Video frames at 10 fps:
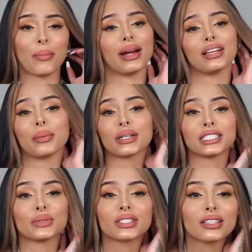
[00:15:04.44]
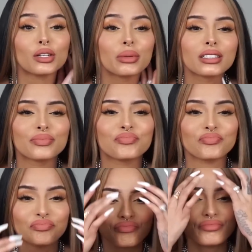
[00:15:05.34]
my lip because it was a little
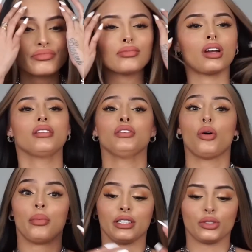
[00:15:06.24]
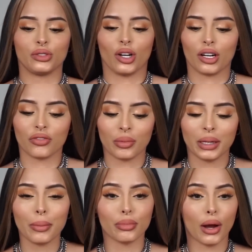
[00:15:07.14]
bit too dark for
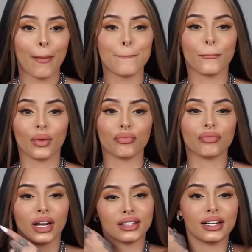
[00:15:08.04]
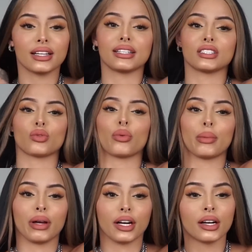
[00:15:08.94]
me, but I think I like this one way
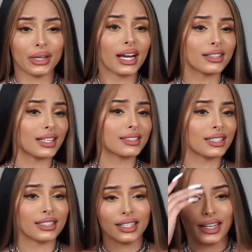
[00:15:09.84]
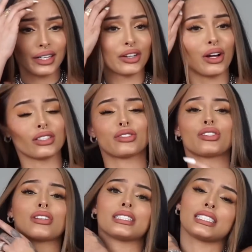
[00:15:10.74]
better. But yeah, that's it. Like, you know, I told
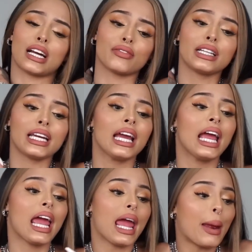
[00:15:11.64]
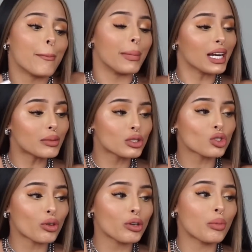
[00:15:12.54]
y'all this is not really a makeup
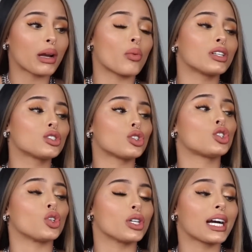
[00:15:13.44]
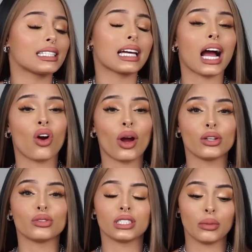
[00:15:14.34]
tutorial, but I wanted to show you guys how I
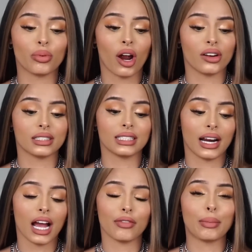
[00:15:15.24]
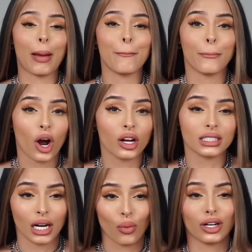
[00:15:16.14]
use the products that I have in my box,
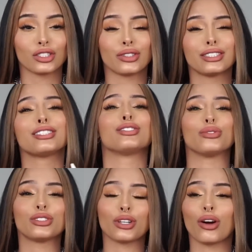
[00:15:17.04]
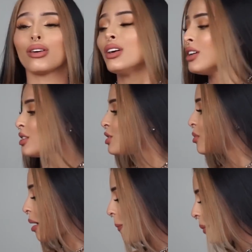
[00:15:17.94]
and I wanted to introduce y'all to
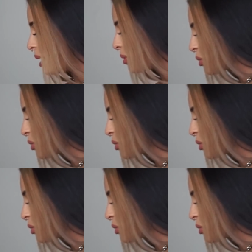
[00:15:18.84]
my baby.